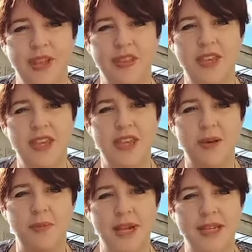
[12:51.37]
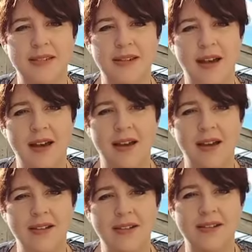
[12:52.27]
the best
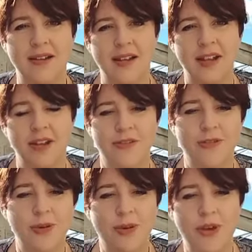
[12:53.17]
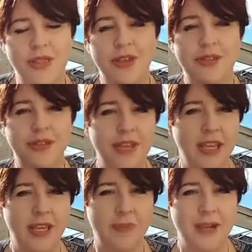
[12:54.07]
card for the
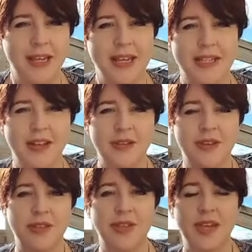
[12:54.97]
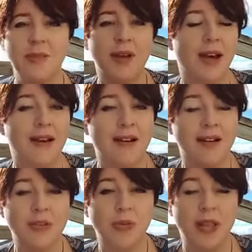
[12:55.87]
theme. So the theme
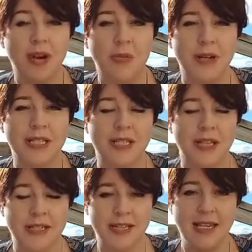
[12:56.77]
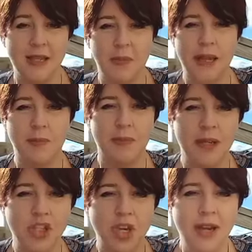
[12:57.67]
card will help us see the bigger
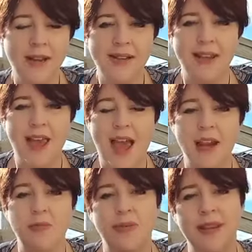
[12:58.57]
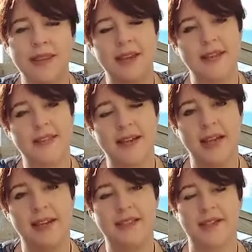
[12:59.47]
picture and bring these
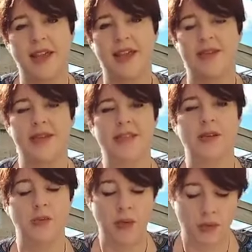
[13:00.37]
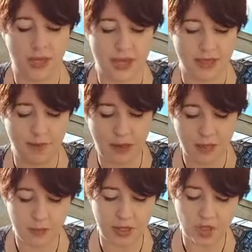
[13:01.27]
days together. So we're looking at the
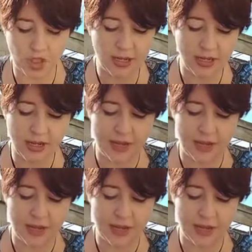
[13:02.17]
bigger picture,